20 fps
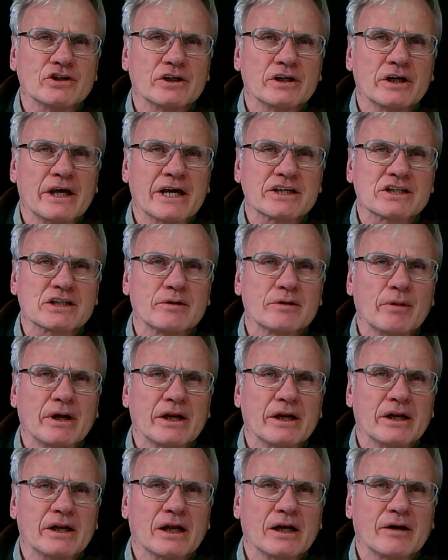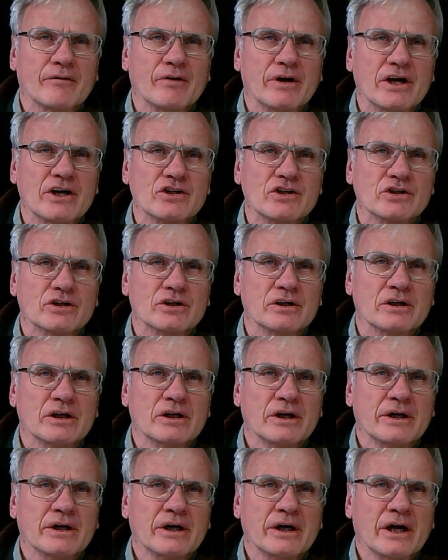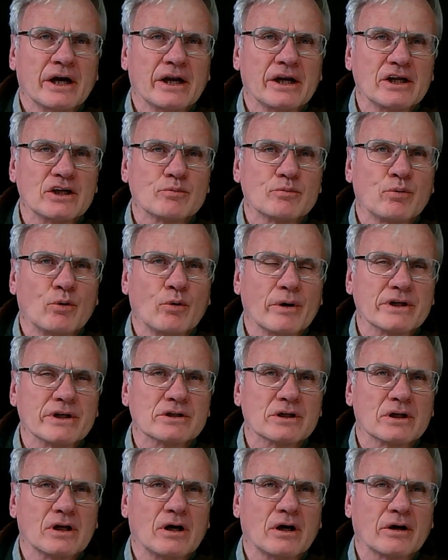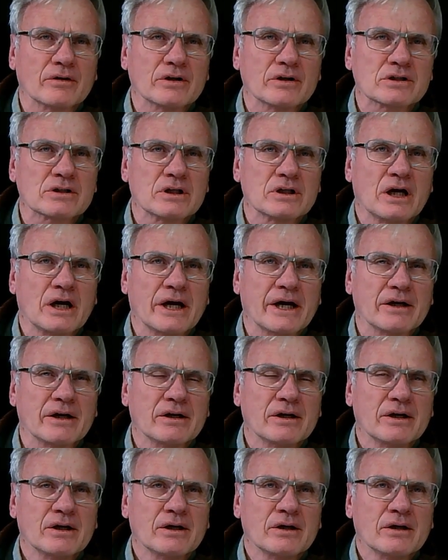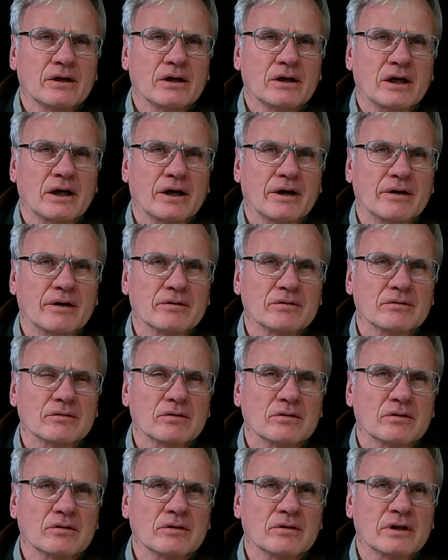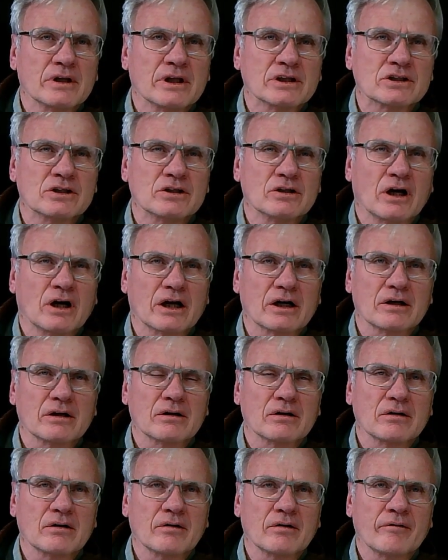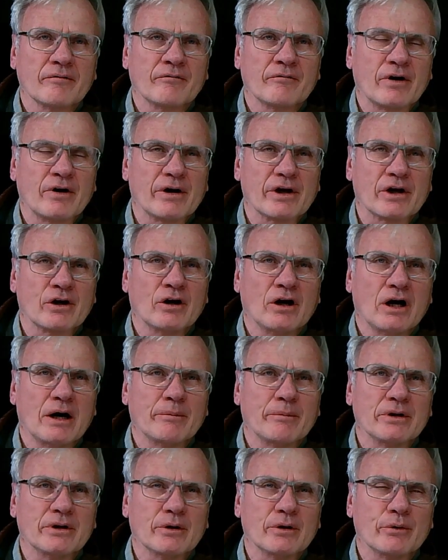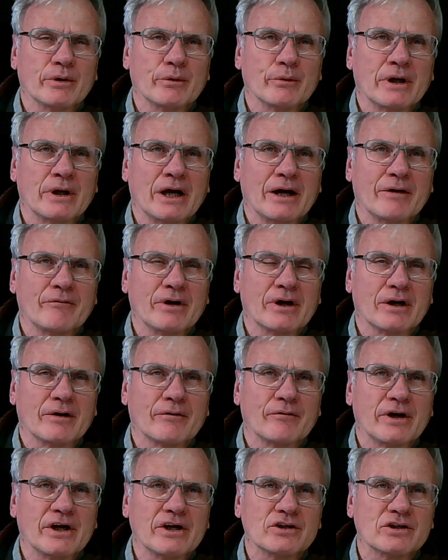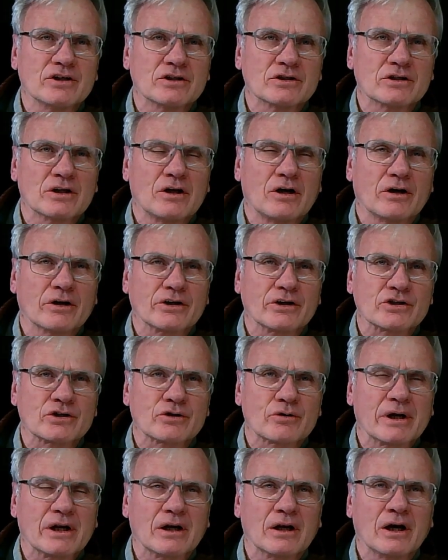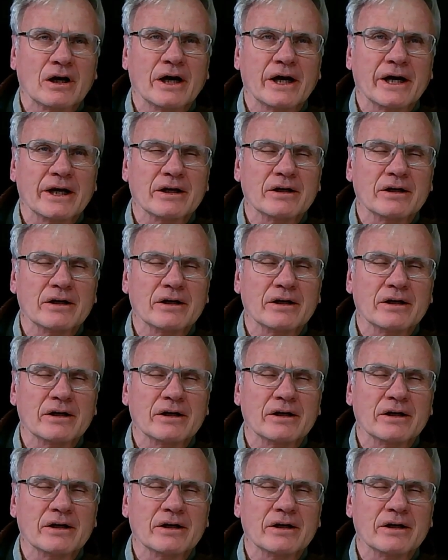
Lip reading: estimated elevation at each point along this line. It's not very common that we would have elevations along a straight line